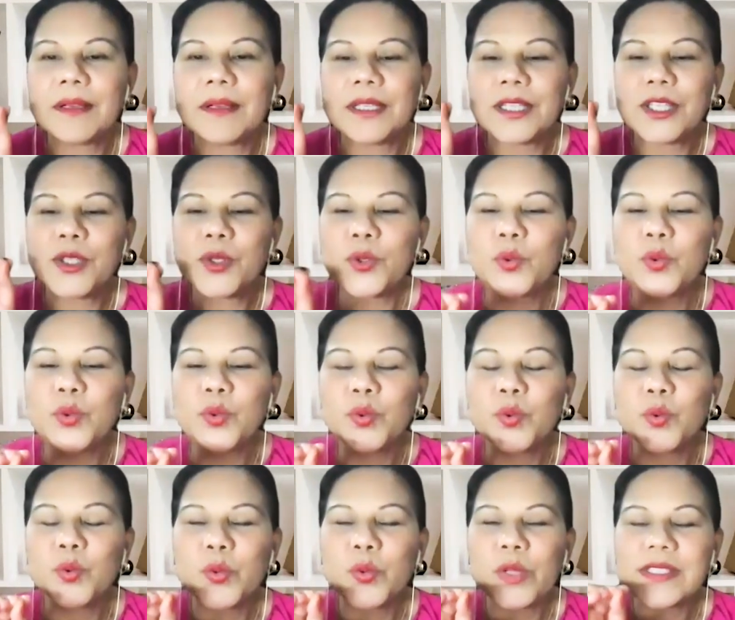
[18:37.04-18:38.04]
you
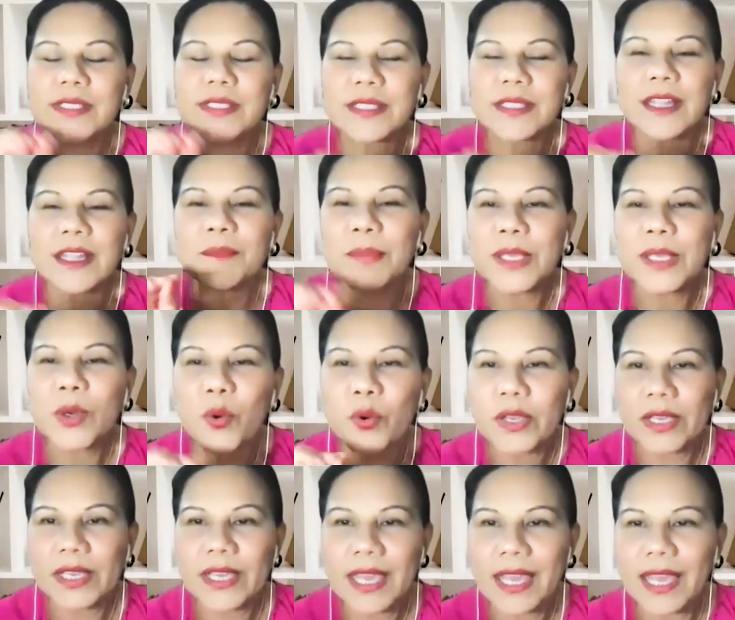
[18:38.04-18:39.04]
will still be
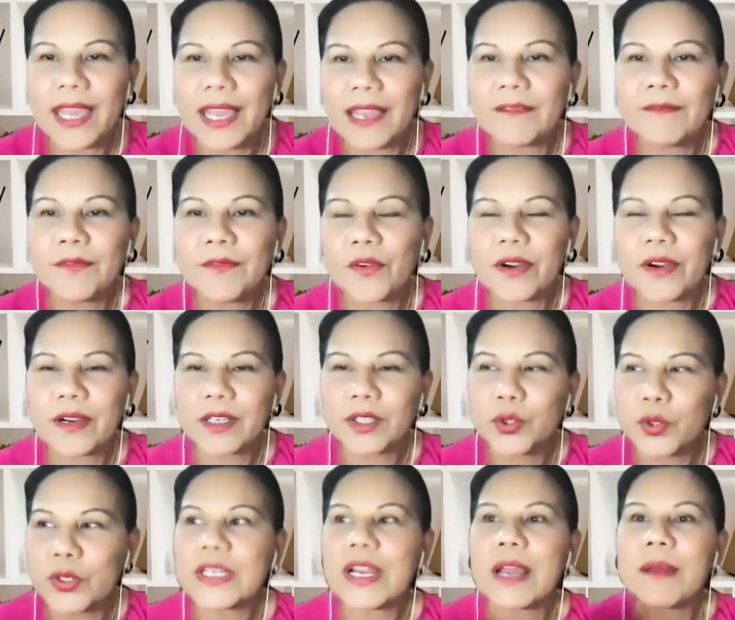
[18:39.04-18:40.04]
okay for a
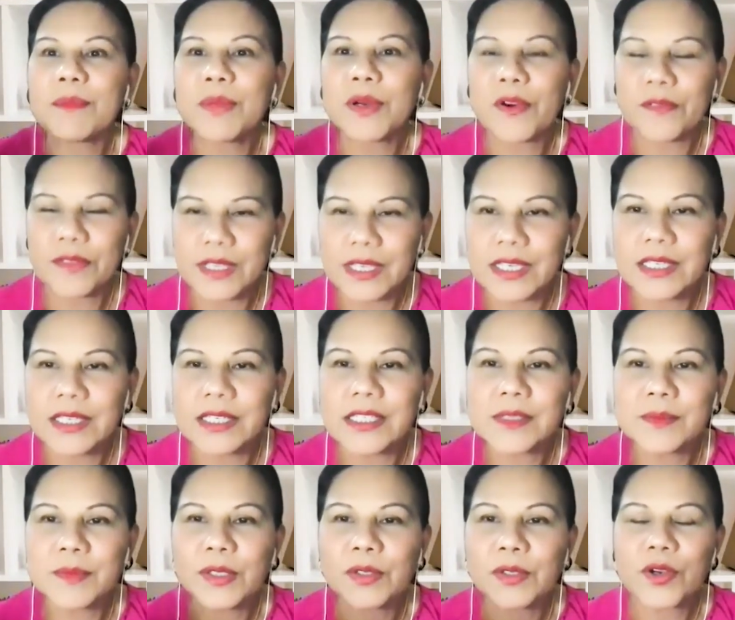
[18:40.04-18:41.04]
good number of
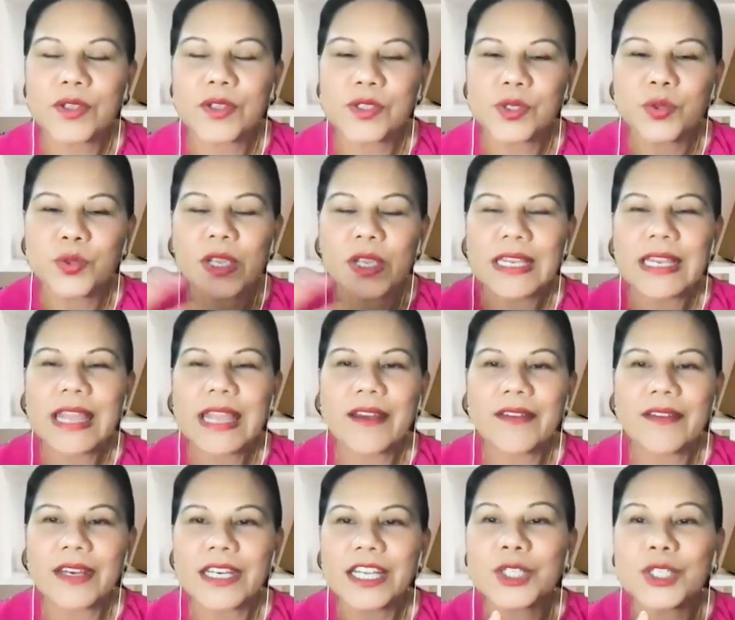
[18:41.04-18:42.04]
years because you
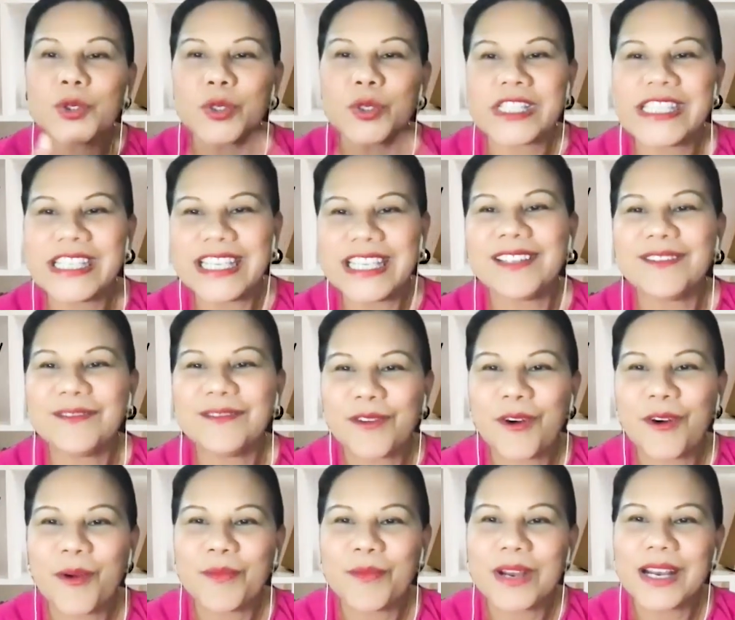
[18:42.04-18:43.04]
inherit a good gene
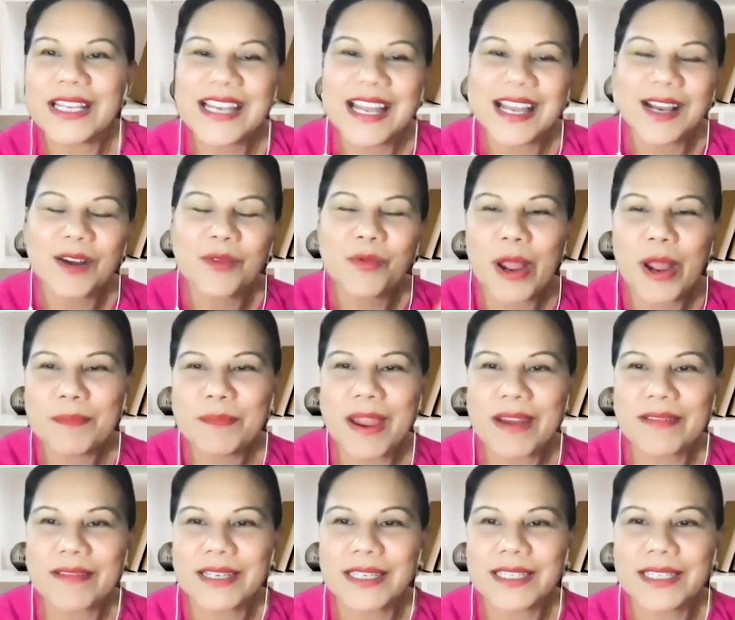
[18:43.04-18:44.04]
from one
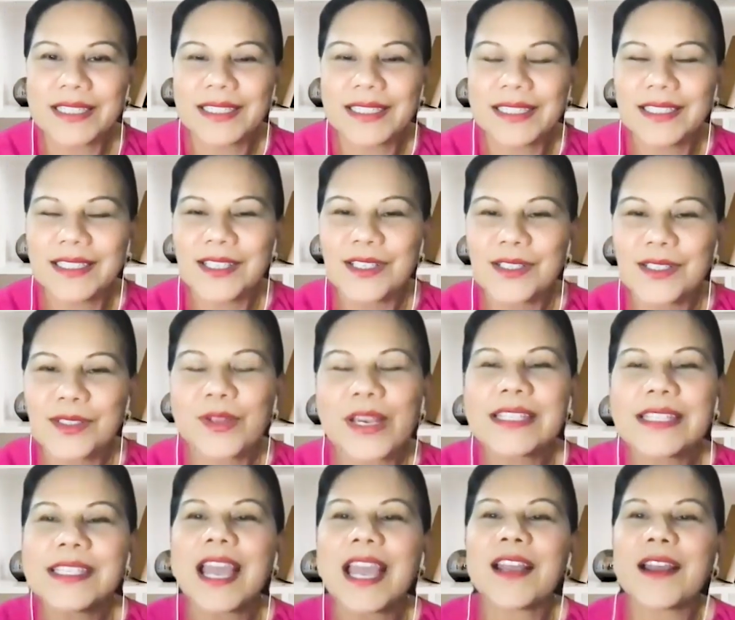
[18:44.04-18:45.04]
parent. So
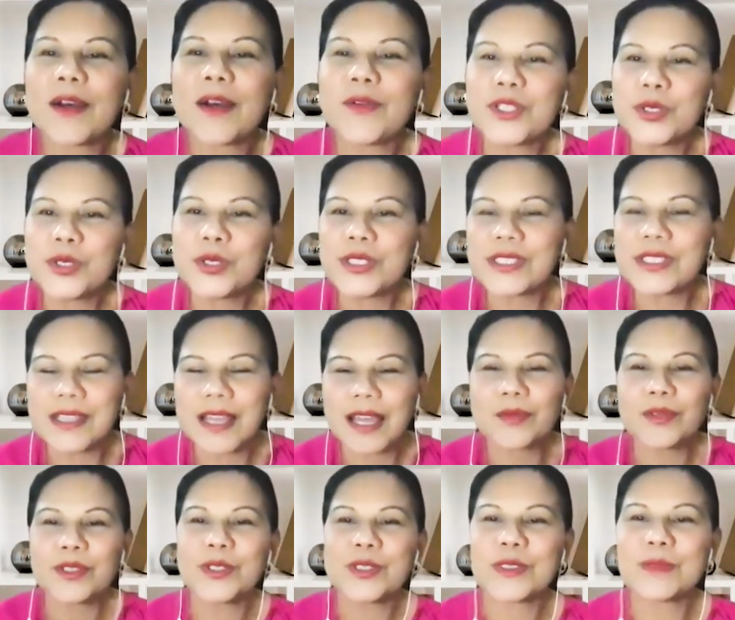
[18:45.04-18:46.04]
let's say I
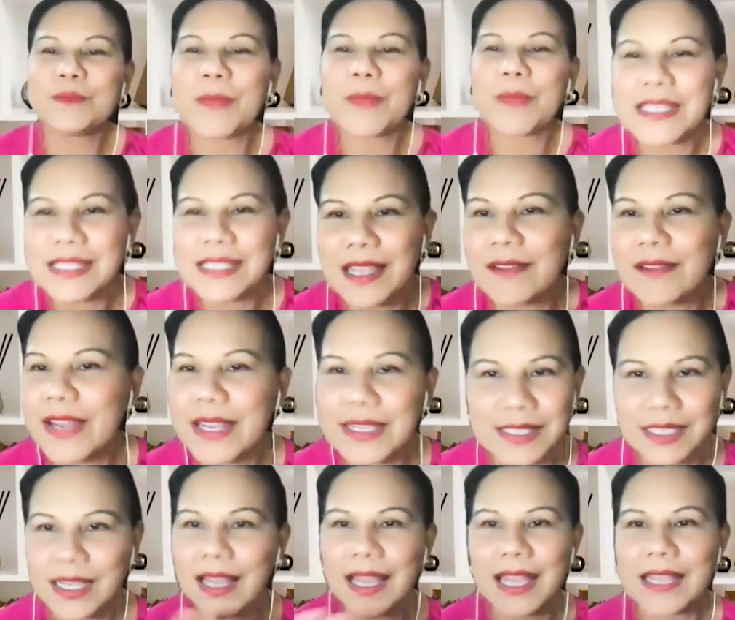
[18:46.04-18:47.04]
will use myself as
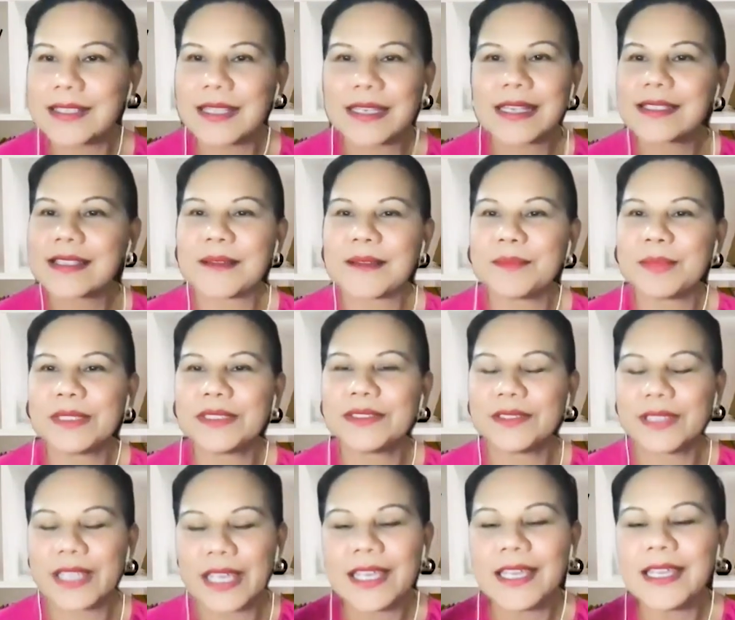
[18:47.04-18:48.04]
an example.
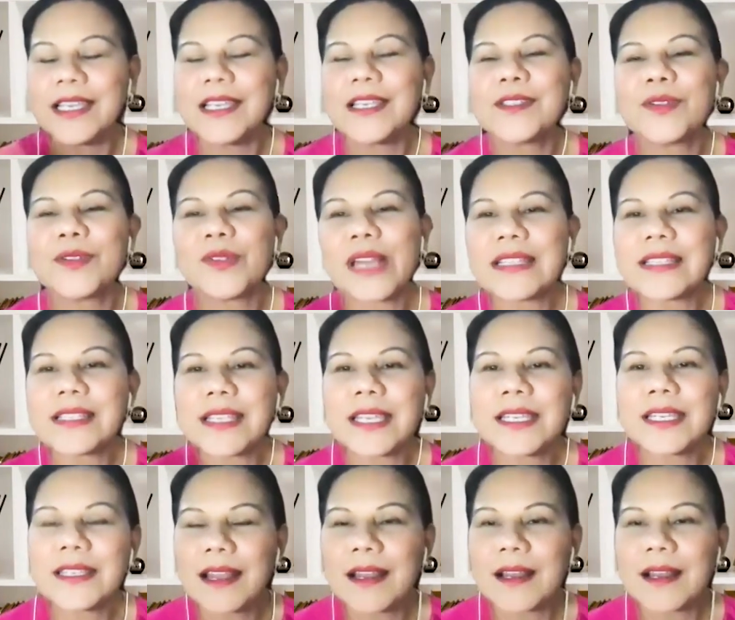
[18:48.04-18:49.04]
Okay. So let's say
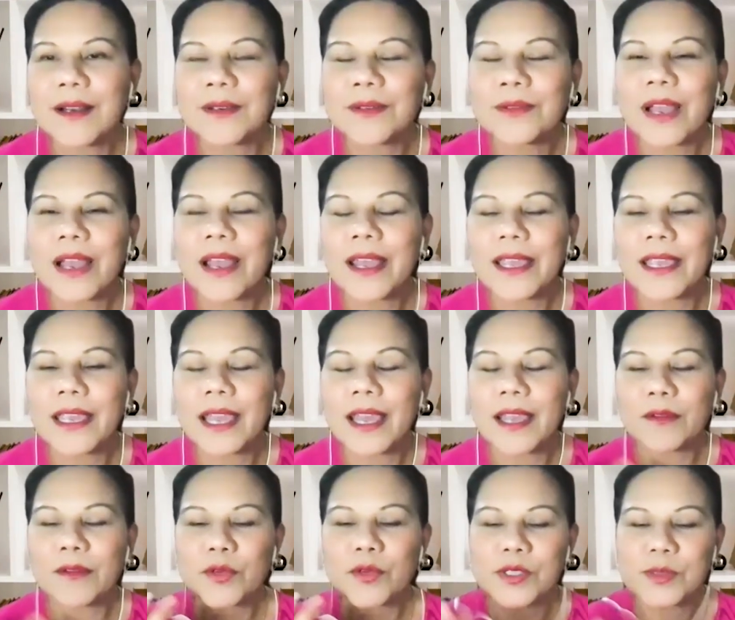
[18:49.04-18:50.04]
now
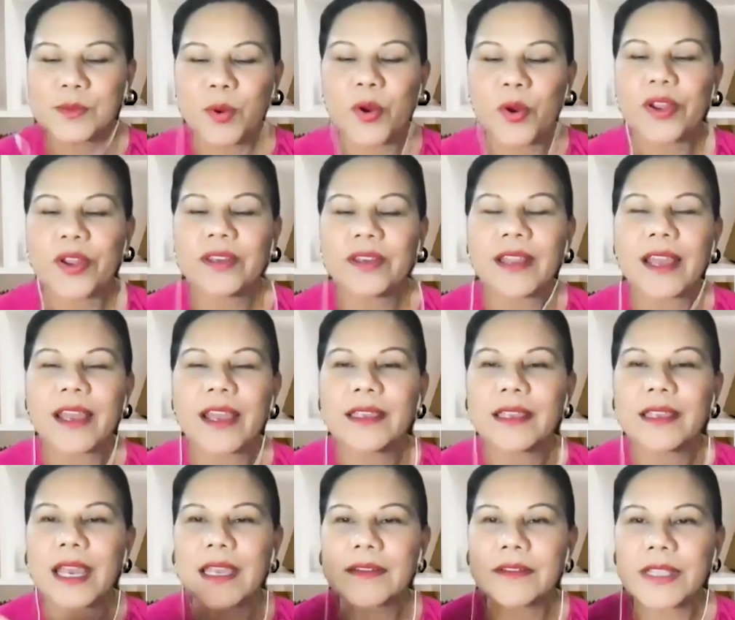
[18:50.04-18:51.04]
I was born,
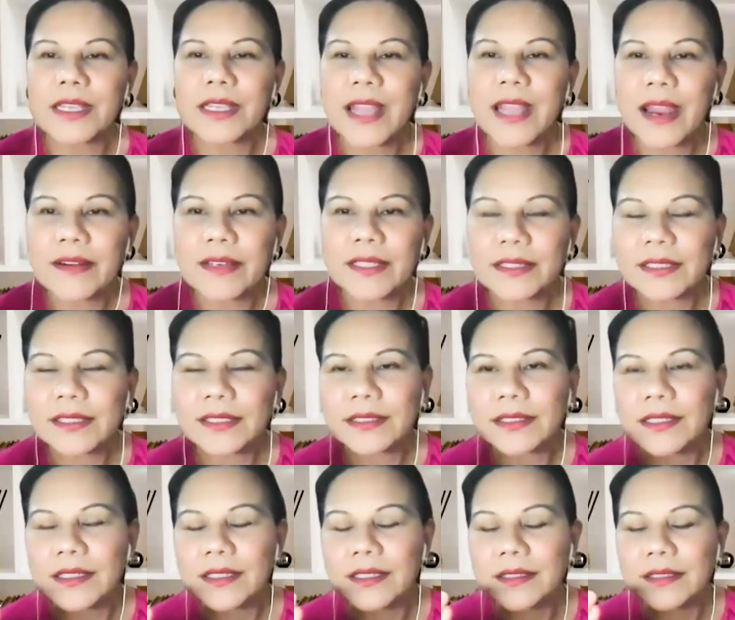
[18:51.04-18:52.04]
I inherited
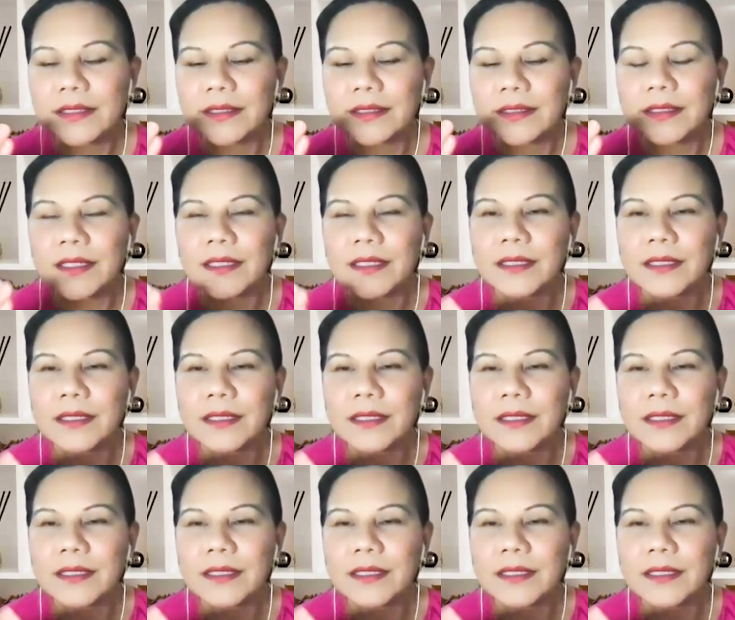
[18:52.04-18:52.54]
a